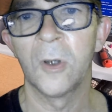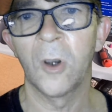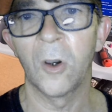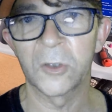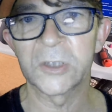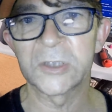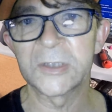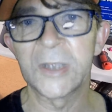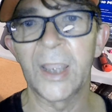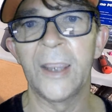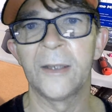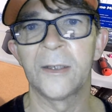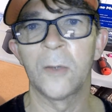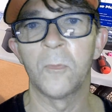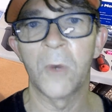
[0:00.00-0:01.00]

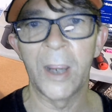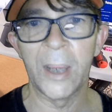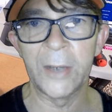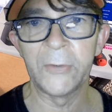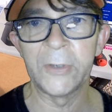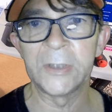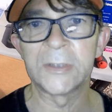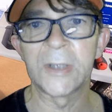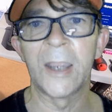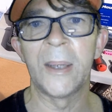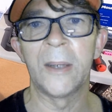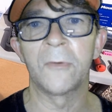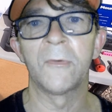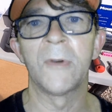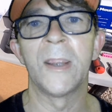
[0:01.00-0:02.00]
understand a wiring
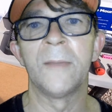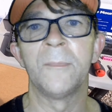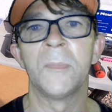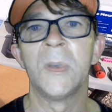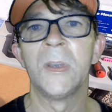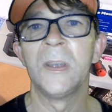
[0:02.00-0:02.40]
diagram,